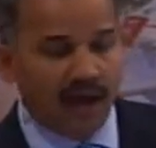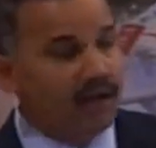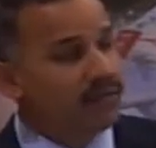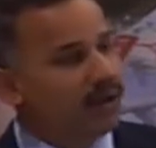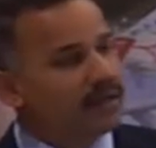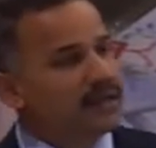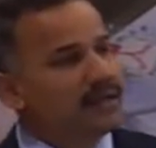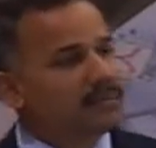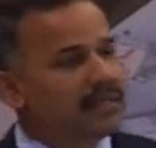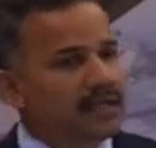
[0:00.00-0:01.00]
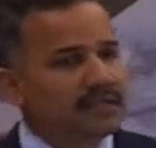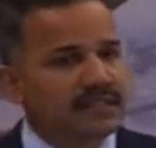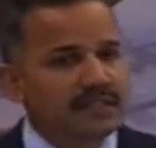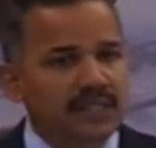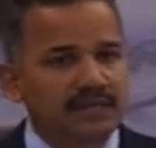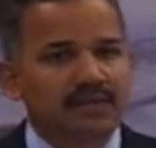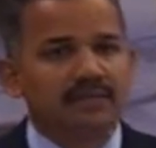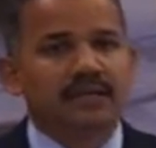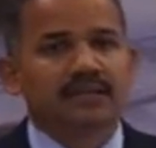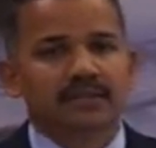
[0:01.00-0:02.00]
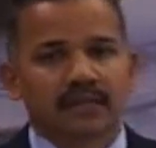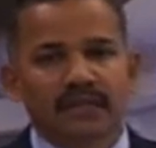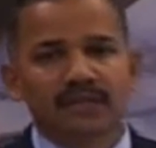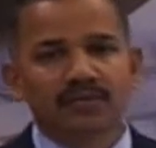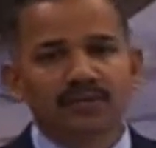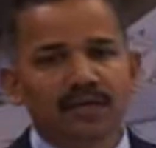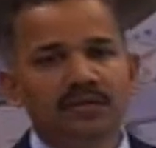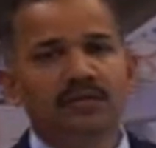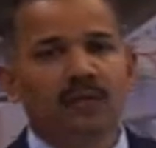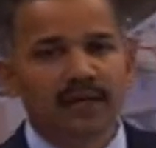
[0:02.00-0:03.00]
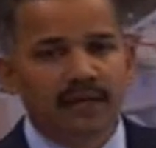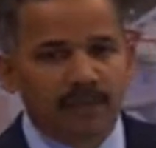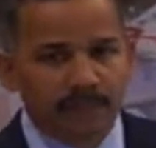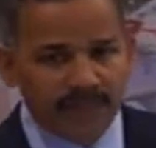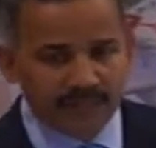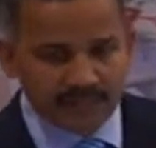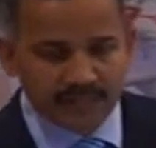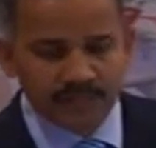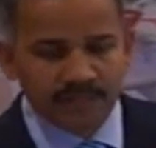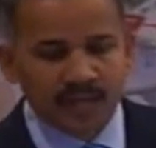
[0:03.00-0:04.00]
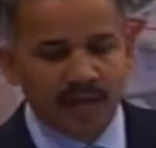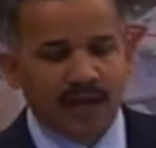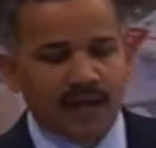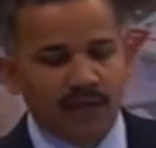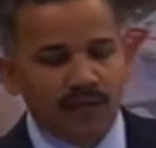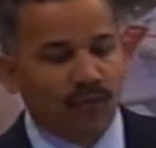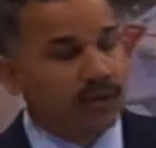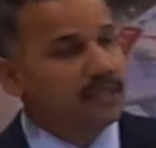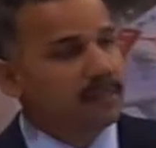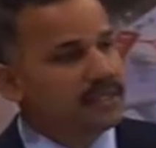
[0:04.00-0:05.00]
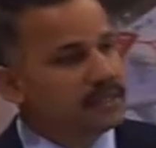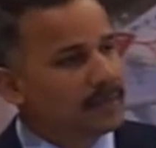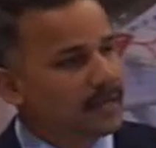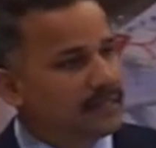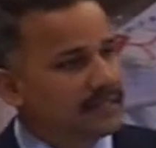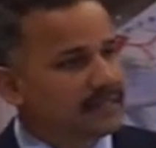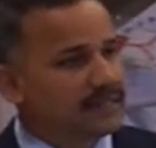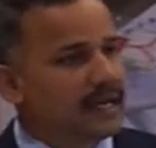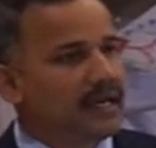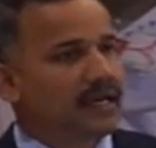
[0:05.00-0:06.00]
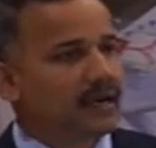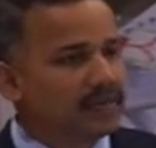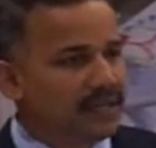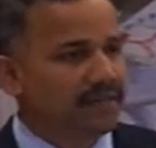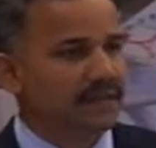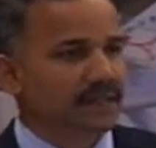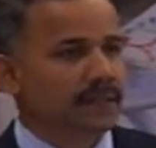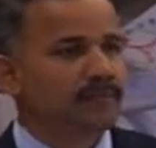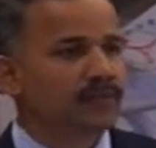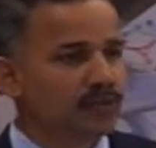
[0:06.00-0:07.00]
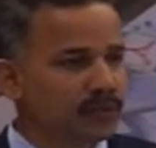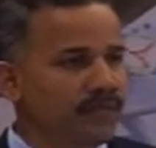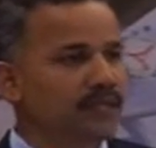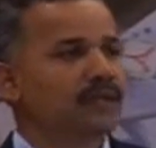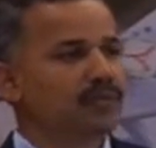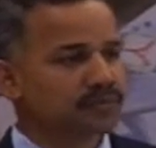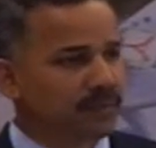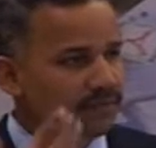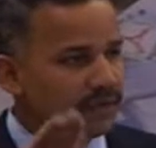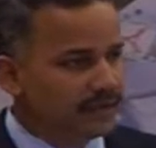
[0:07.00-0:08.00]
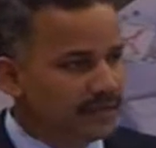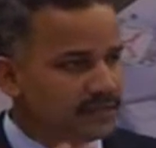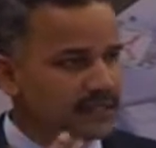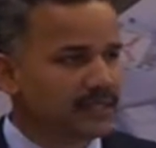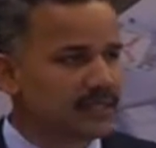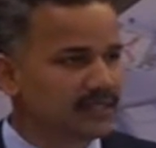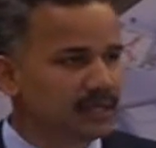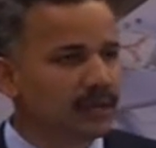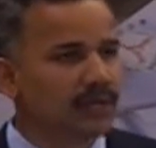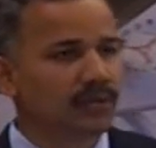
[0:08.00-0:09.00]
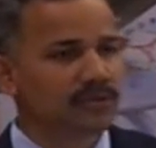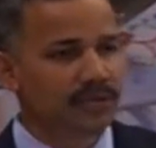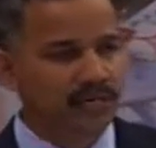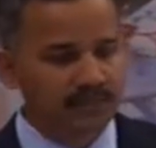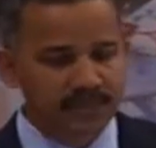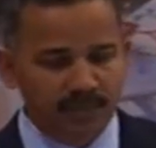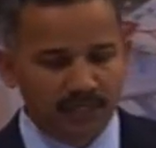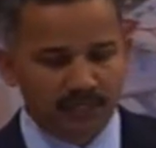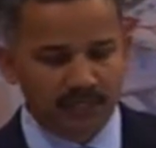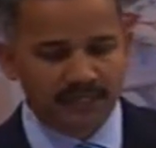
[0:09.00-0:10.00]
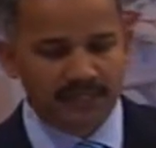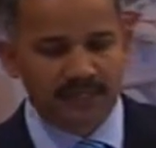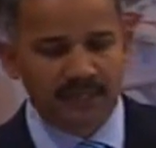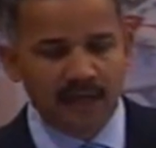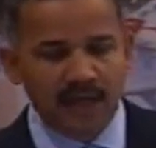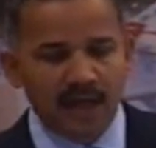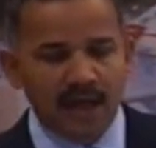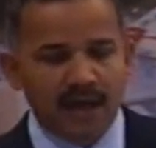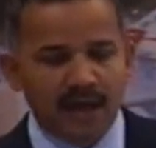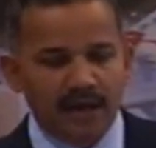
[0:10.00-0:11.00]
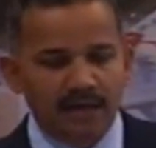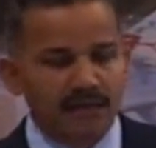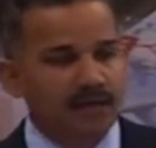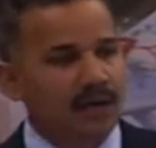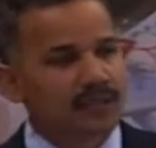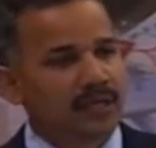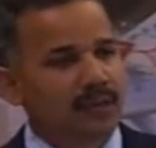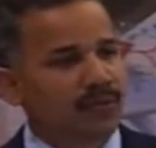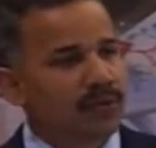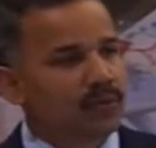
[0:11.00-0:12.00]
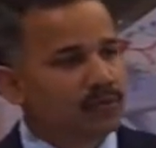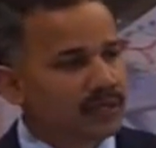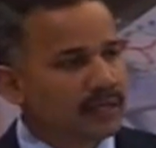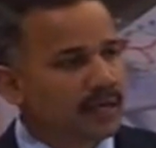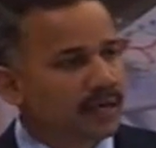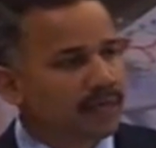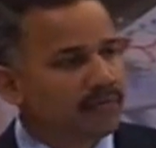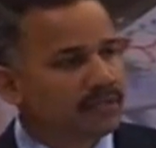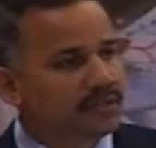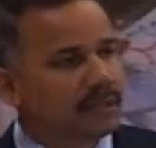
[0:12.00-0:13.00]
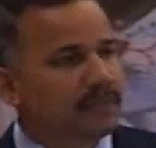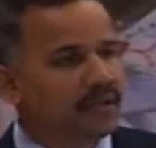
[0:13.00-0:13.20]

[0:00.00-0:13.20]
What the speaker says: and what kind of challenges that we have encountered while developing this, and what are the best practices that we feel could be useful for others in case somebody wants to take up similar projects. And also I'm going to quickly highlight which are the